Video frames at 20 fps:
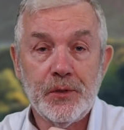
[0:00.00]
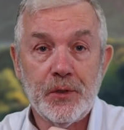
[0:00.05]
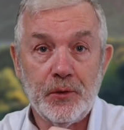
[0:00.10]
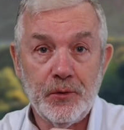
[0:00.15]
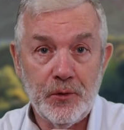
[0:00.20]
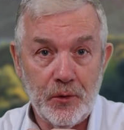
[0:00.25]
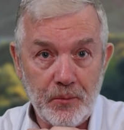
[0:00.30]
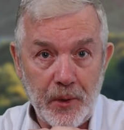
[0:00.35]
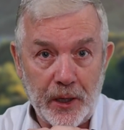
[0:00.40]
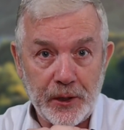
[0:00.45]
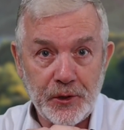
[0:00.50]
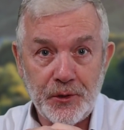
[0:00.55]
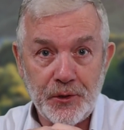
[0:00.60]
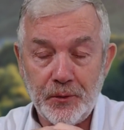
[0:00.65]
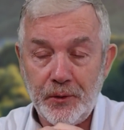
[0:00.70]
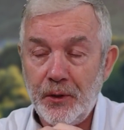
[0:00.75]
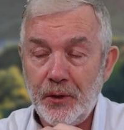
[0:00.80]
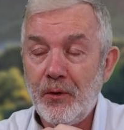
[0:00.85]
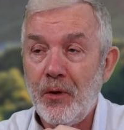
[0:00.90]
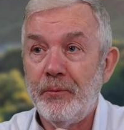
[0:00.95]
So do make
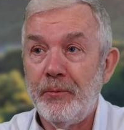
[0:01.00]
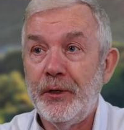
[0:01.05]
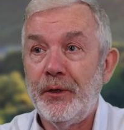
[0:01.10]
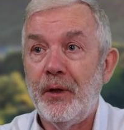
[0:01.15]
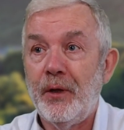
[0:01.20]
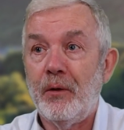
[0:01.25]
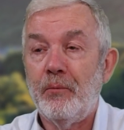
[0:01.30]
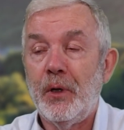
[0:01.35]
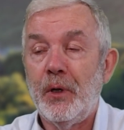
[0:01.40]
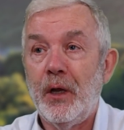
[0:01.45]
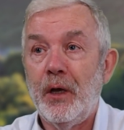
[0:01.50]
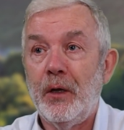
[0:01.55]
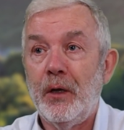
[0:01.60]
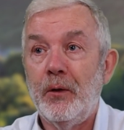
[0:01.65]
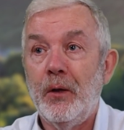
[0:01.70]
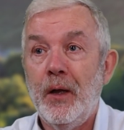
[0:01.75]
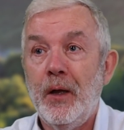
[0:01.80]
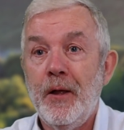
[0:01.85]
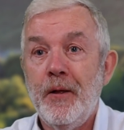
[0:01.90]
sure you comment down below.